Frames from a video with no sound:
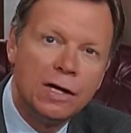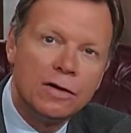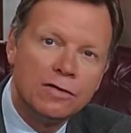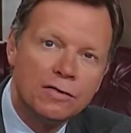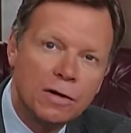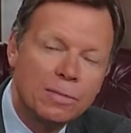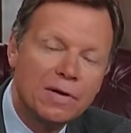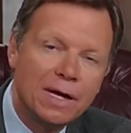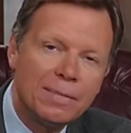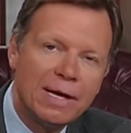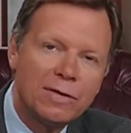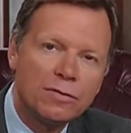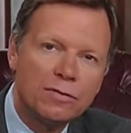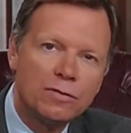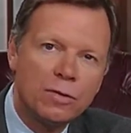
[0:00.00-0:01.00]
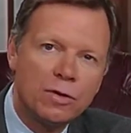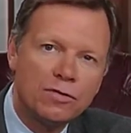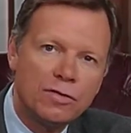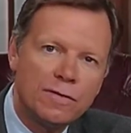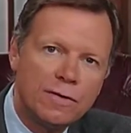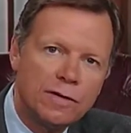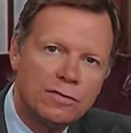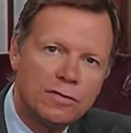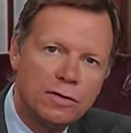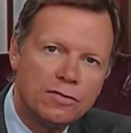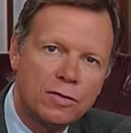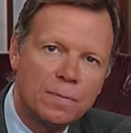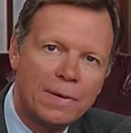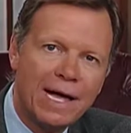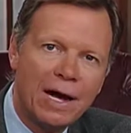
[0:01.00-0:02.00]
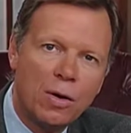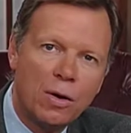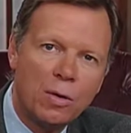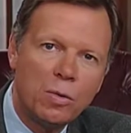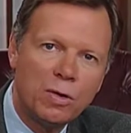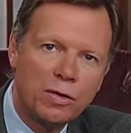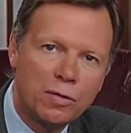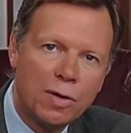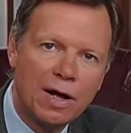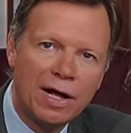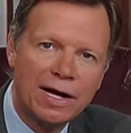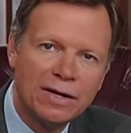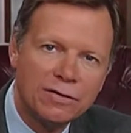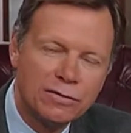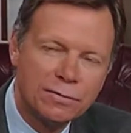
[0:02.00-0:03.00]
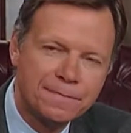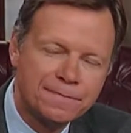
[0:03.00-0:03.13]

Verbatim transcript: Sometime after 476, a power would arise.